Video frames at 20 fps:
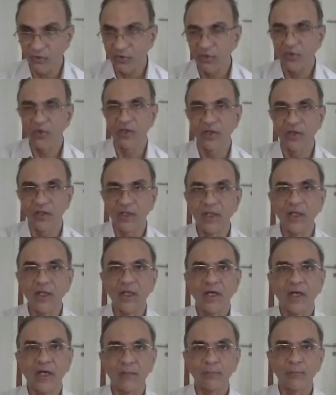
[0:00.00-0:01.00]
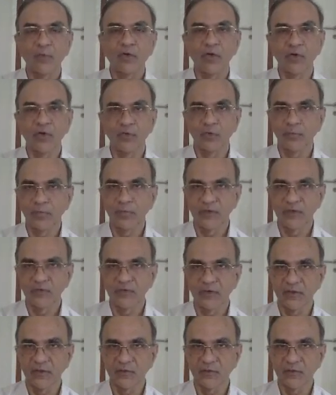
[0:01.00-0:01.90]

you call it hypochondroplasia.